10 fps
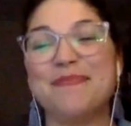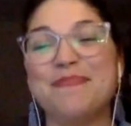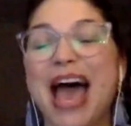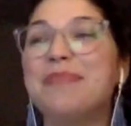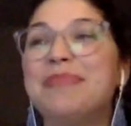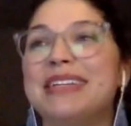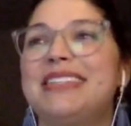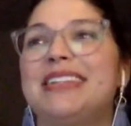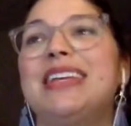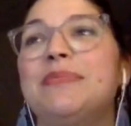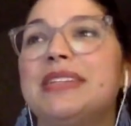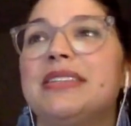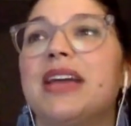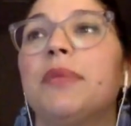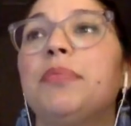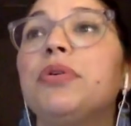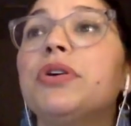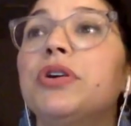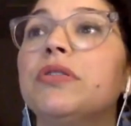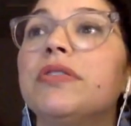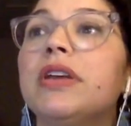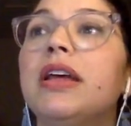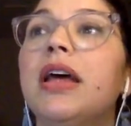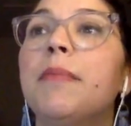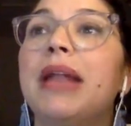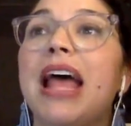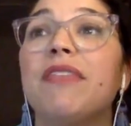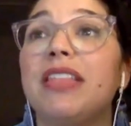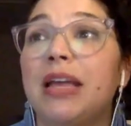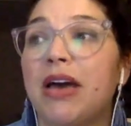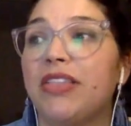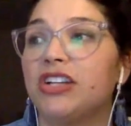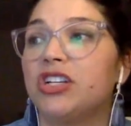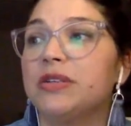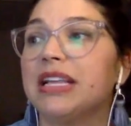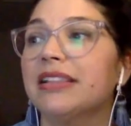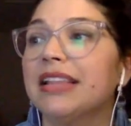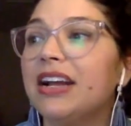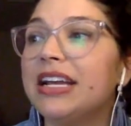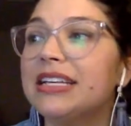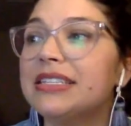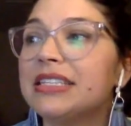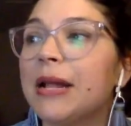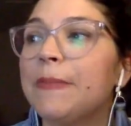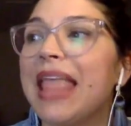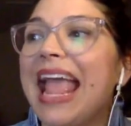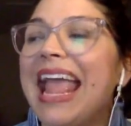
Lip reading: The Baptist in him does not approve, but everything about that show is hilarious.